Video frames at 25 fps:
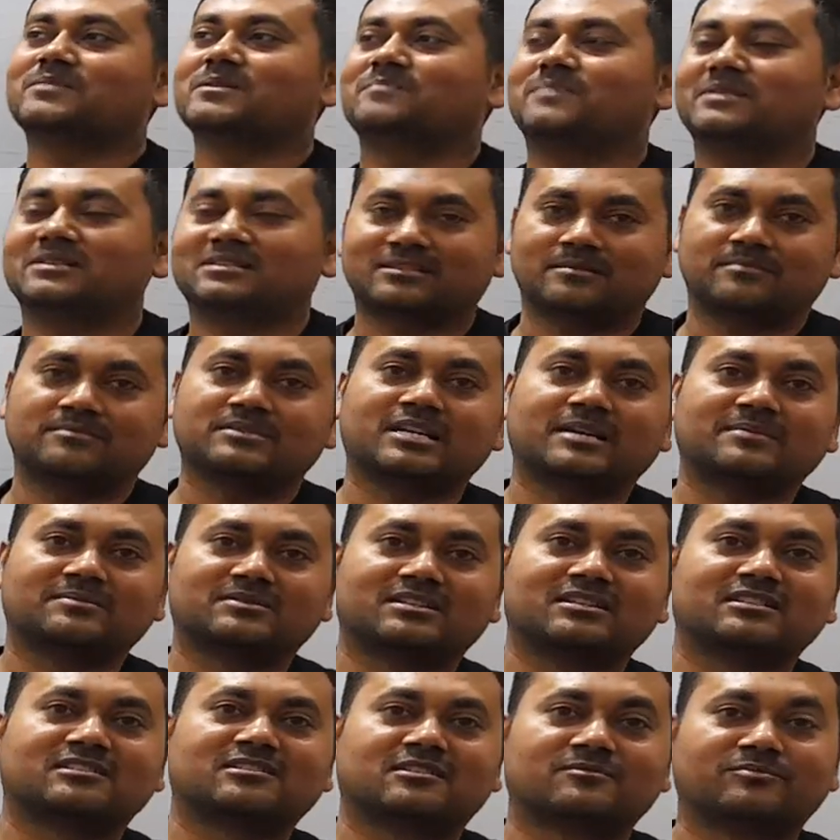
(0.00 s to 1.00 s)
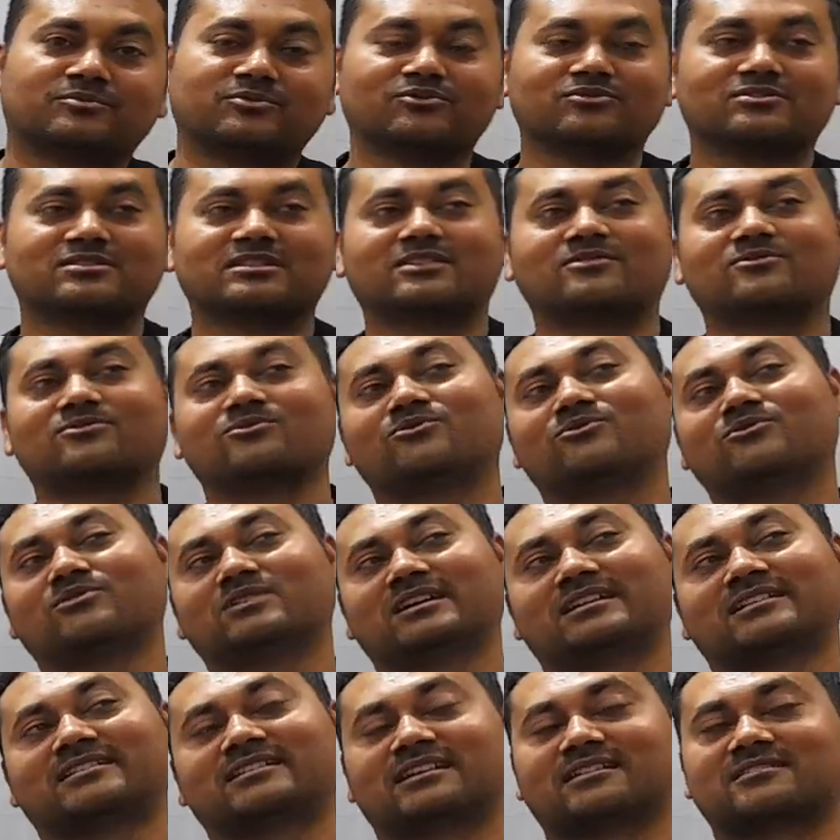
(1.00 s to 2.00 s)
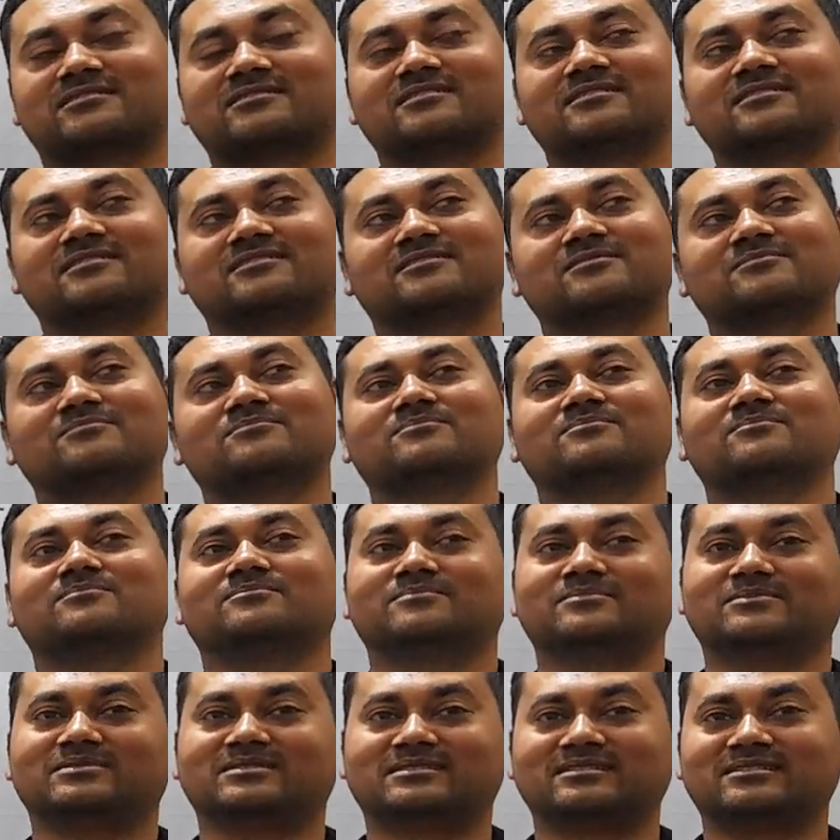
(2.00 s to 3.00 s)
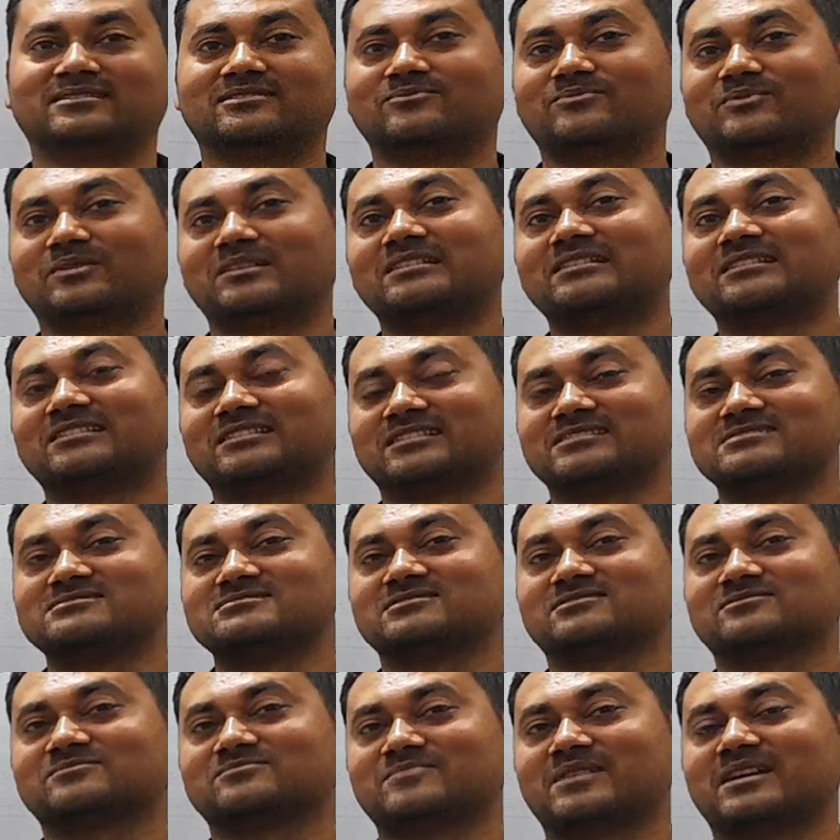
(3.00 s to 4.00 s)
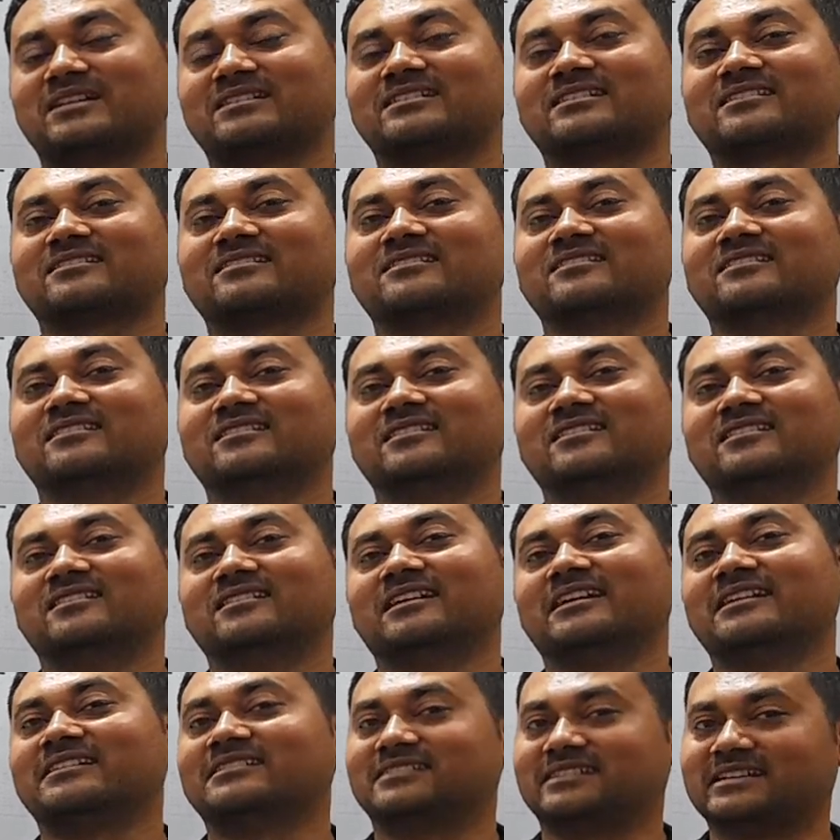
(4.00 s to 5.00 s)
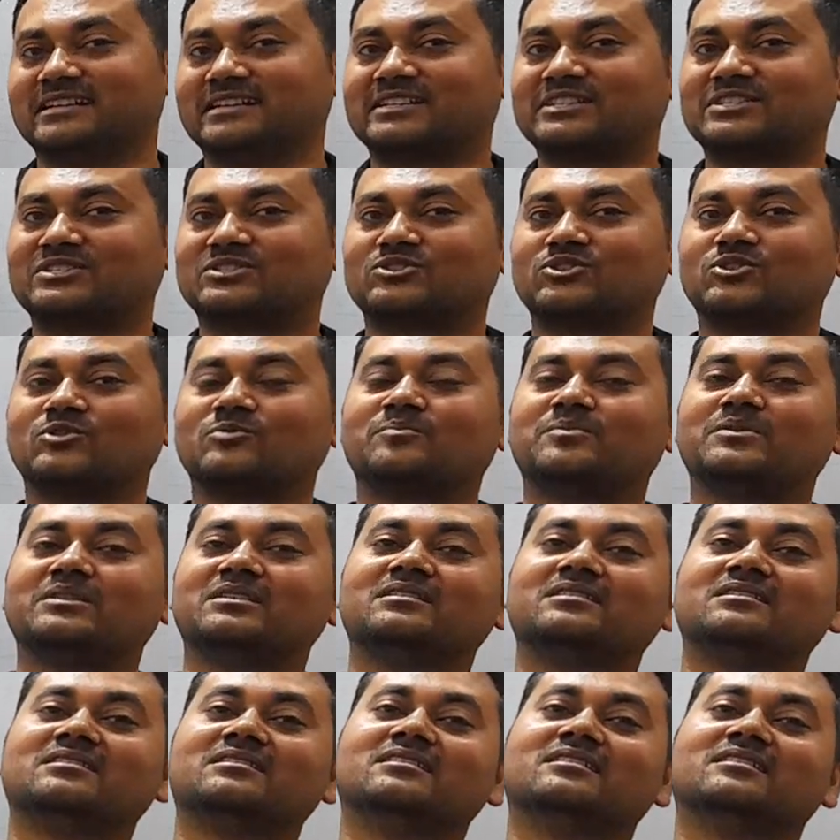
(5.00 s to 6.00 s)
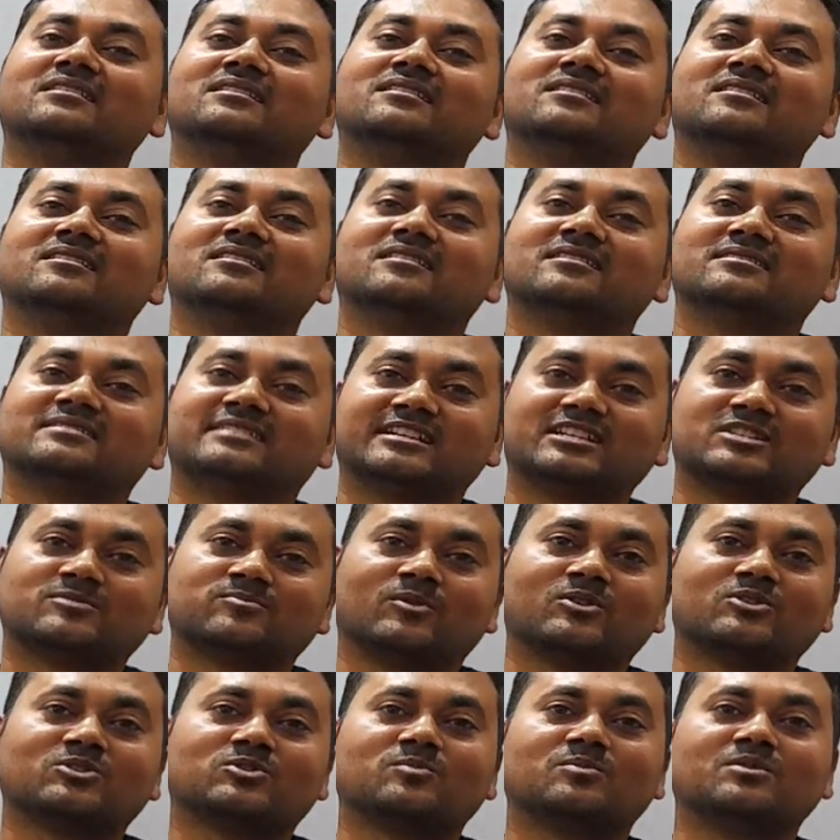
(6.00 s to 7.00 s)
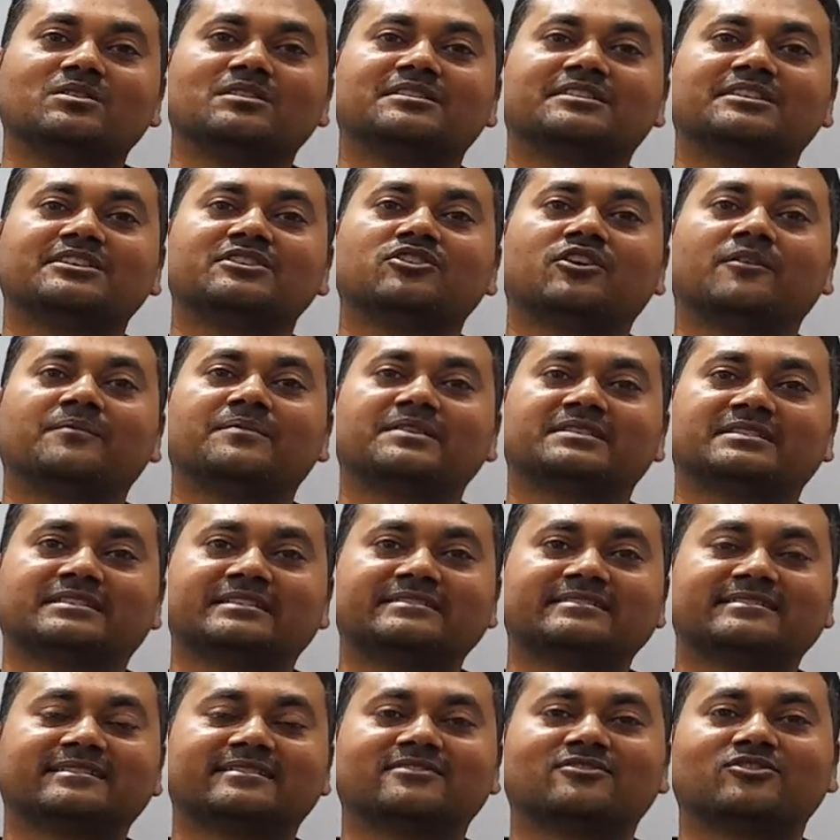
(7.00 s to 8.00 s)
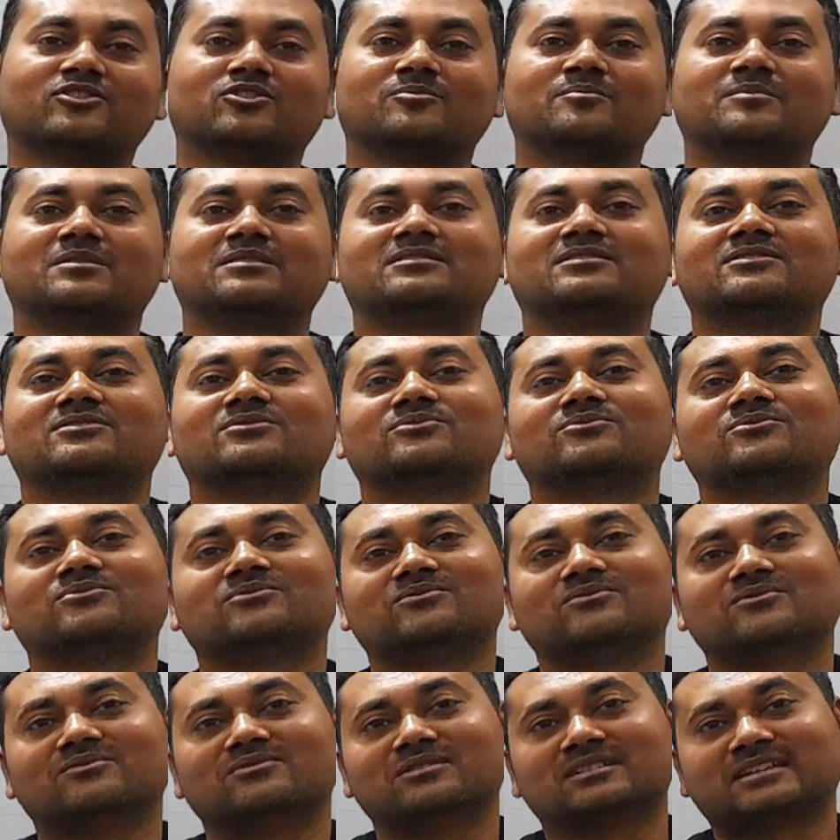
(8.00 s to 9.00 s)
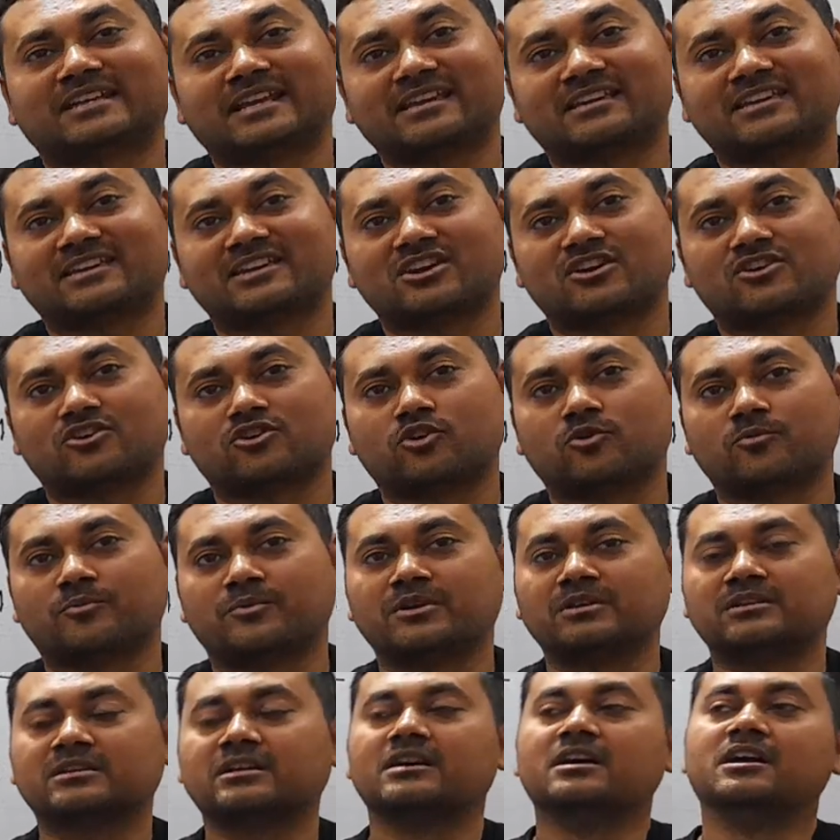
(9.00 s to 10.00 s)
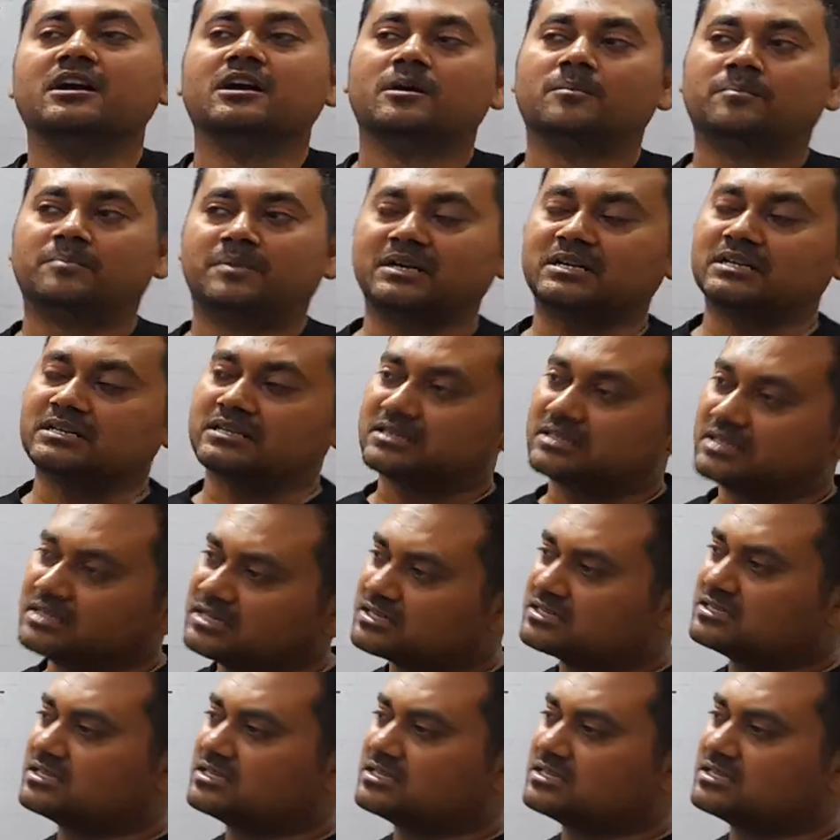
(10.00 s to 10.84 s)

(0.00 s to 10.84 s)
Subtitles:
people sometimes get confused that, oh yeah, Naxalism, it is a very serious matter and it should be the responsibility of the central government to take care of it. But this